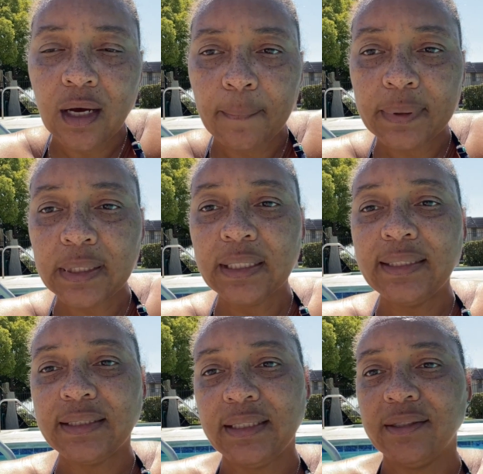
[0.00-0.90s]

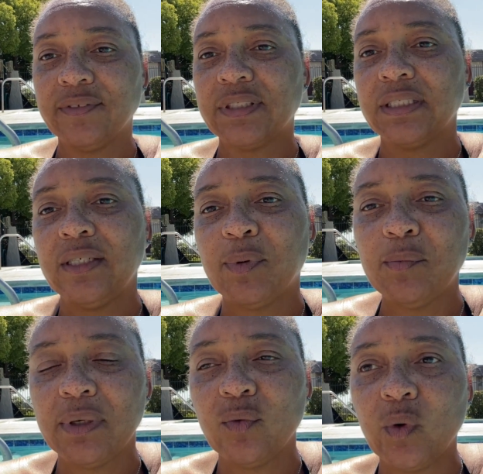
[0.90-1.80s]
plenty of sleep and
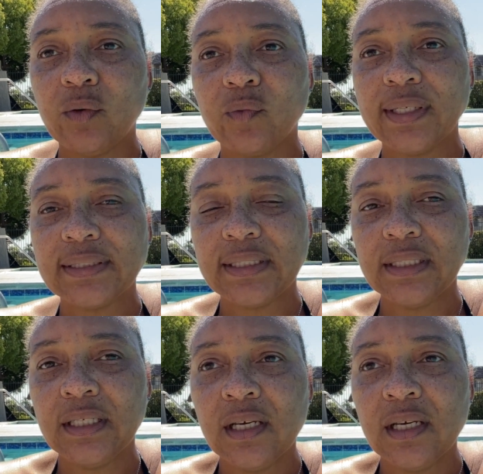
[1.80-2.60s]
being well rested,